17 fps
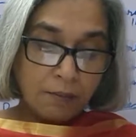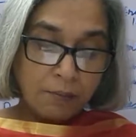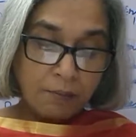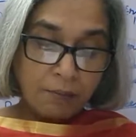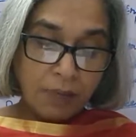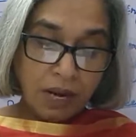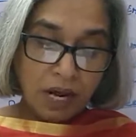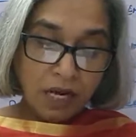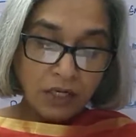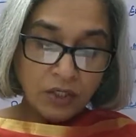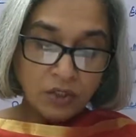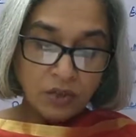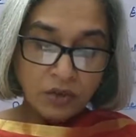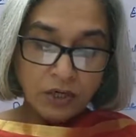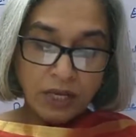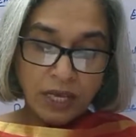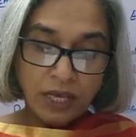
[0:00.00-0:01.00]
Plants
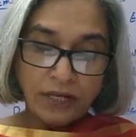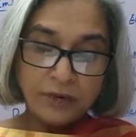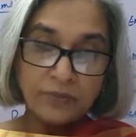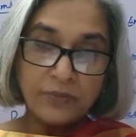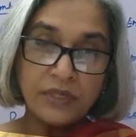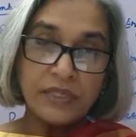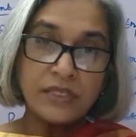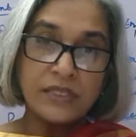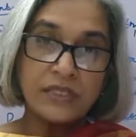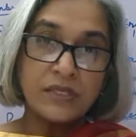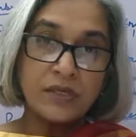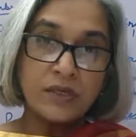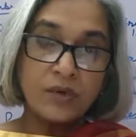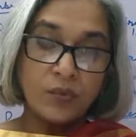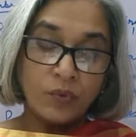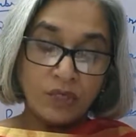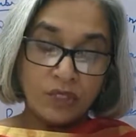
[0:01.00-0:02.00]
or animals
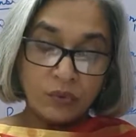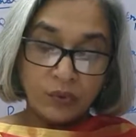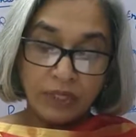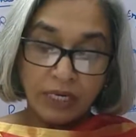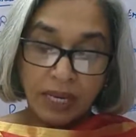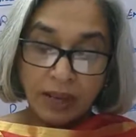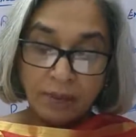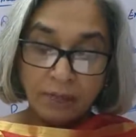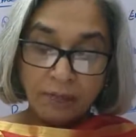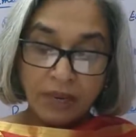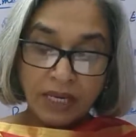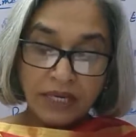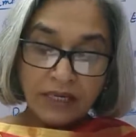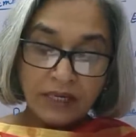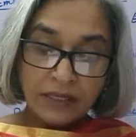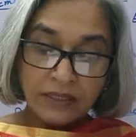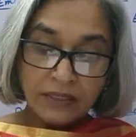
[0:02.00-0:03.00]
which were
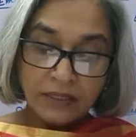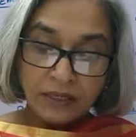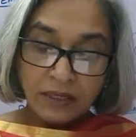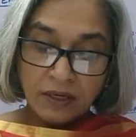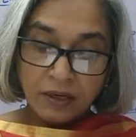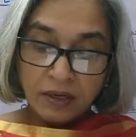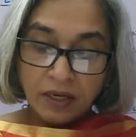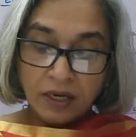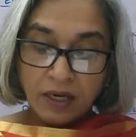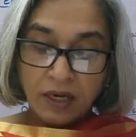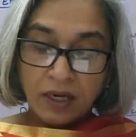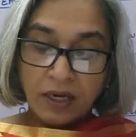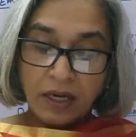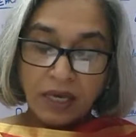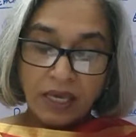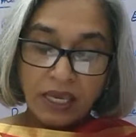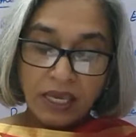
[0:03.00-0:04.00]
embedded
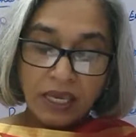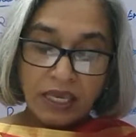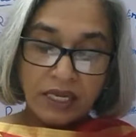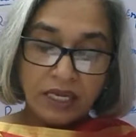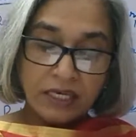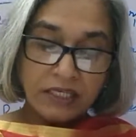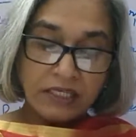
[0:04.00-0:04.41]
in a